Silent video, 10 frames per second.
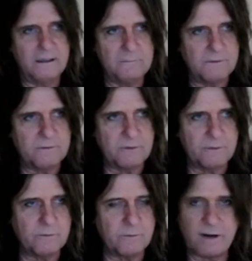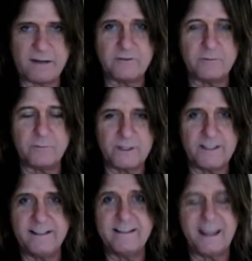if you write some
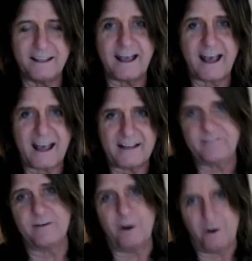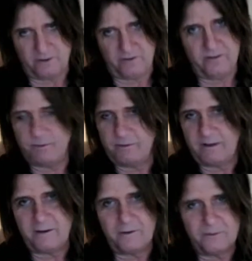really kick-ass songs,
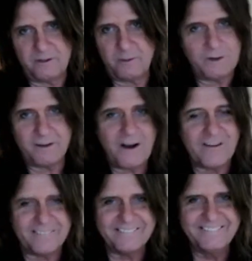I don't see why not.